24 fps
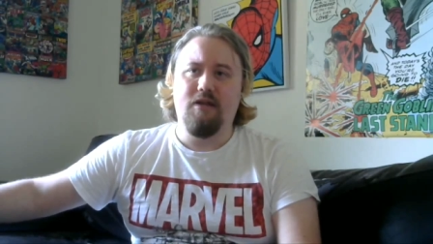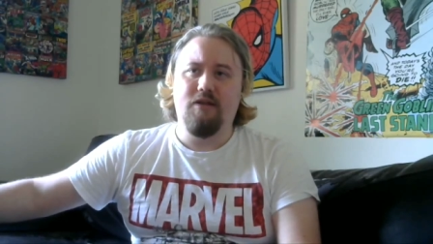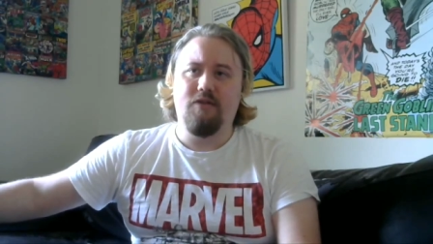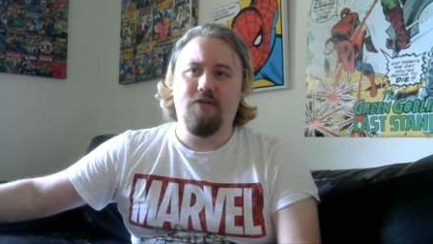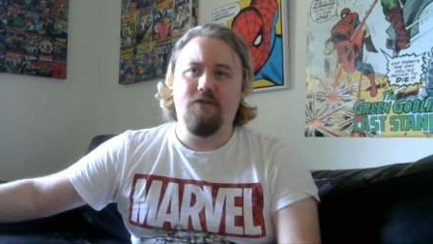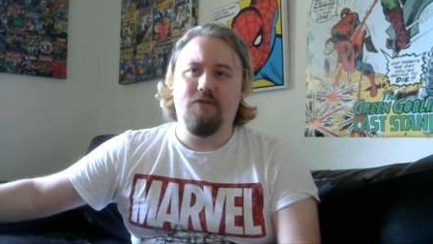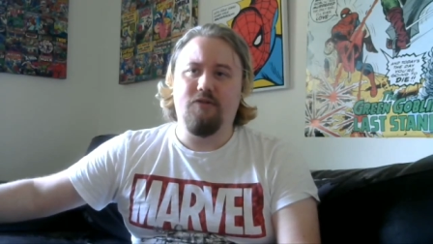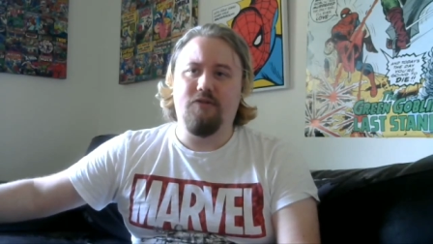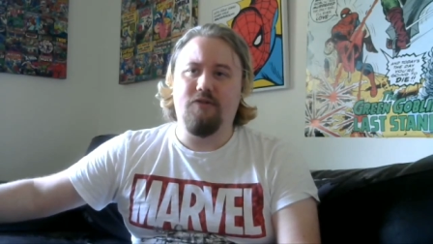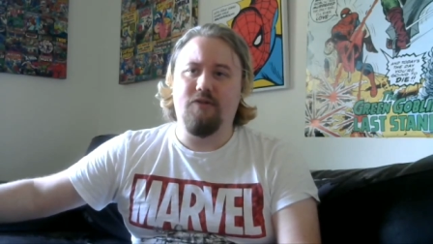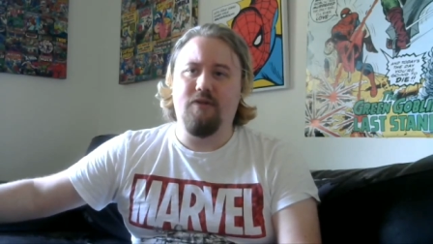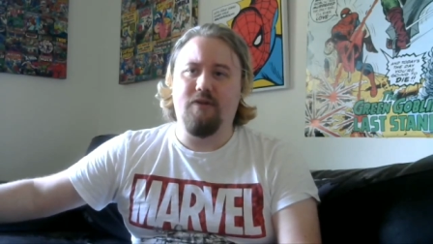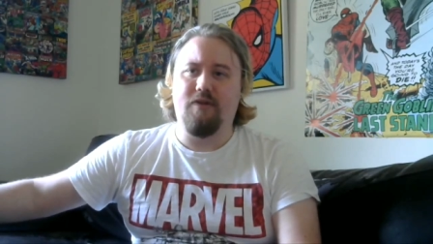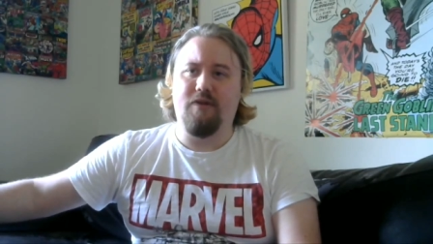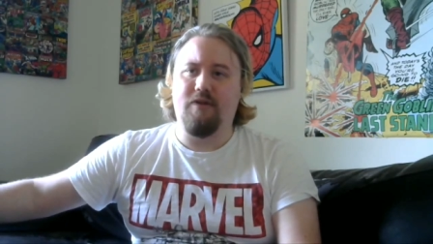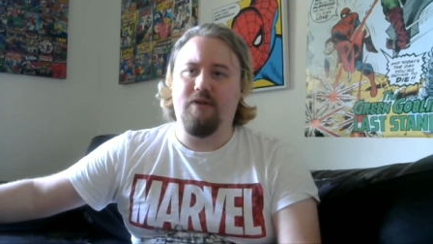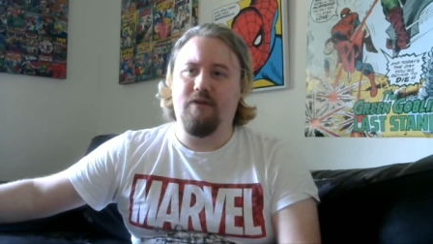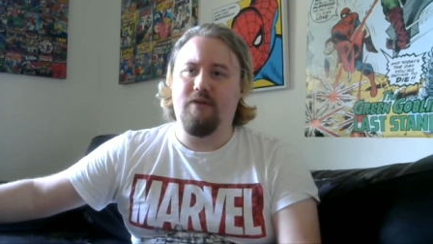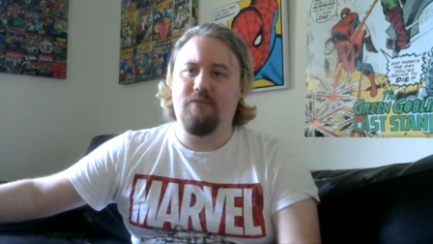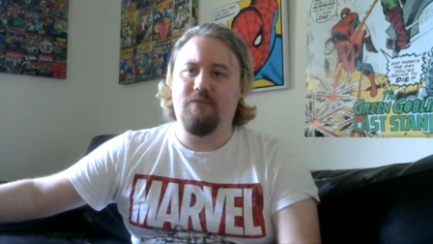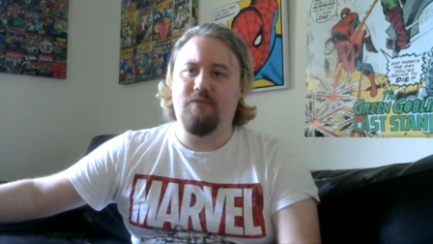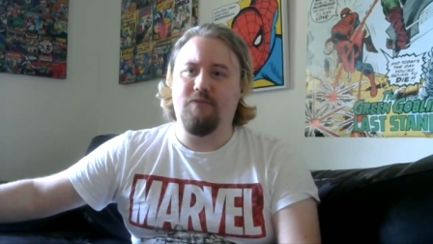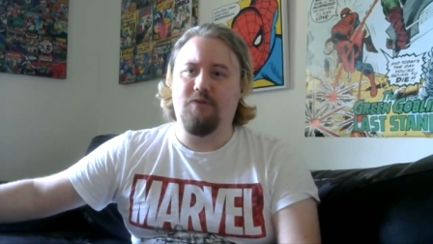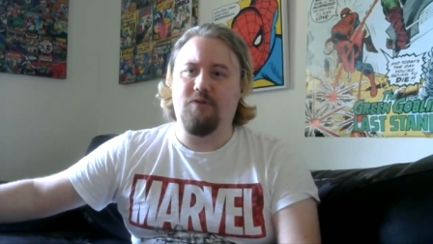
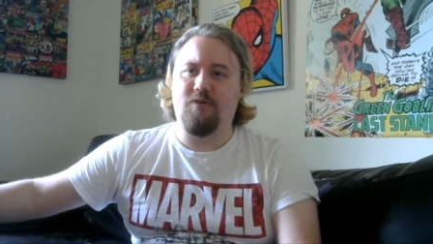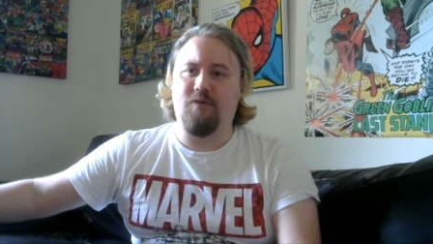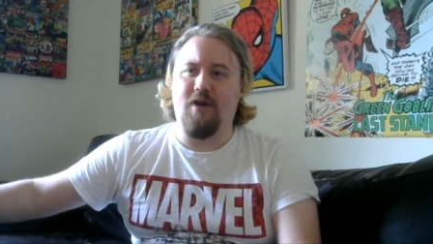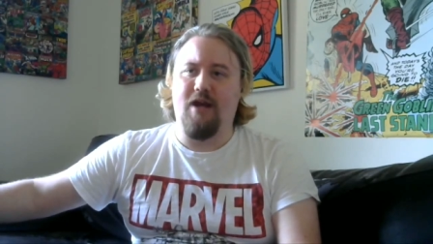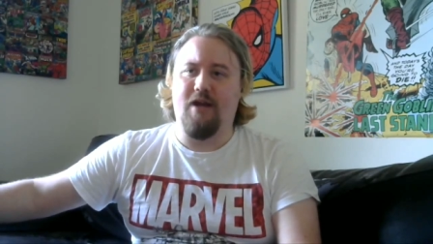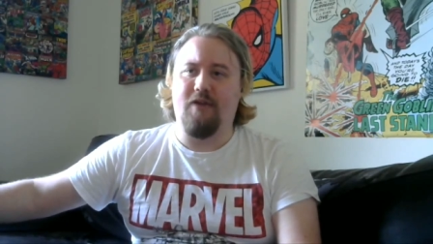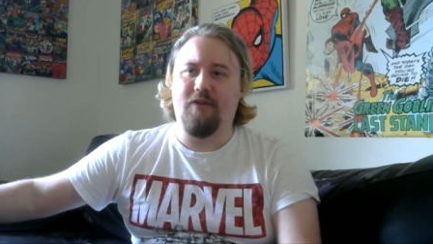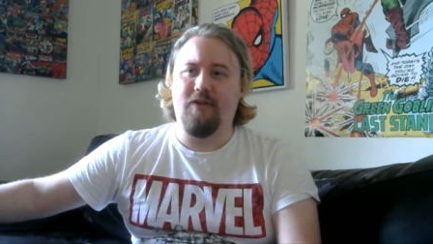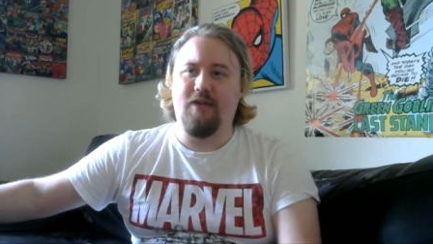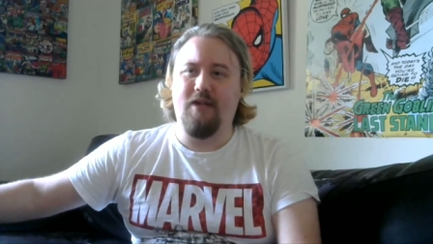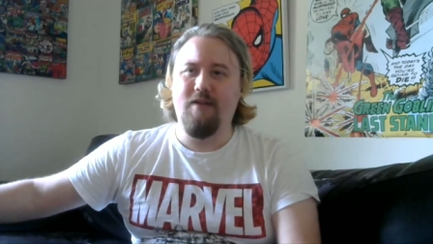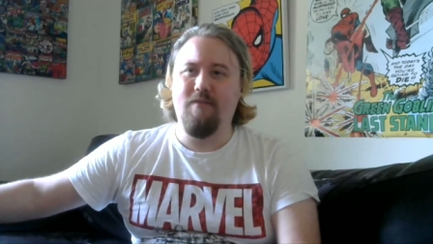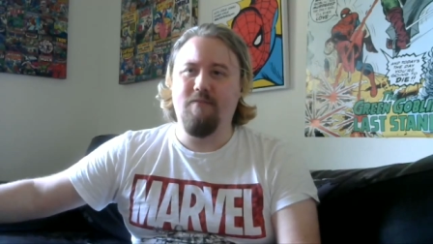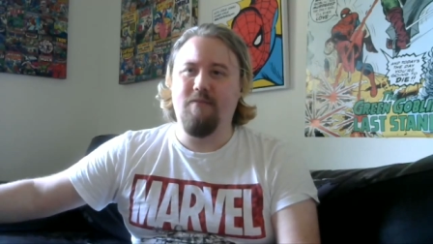strategy,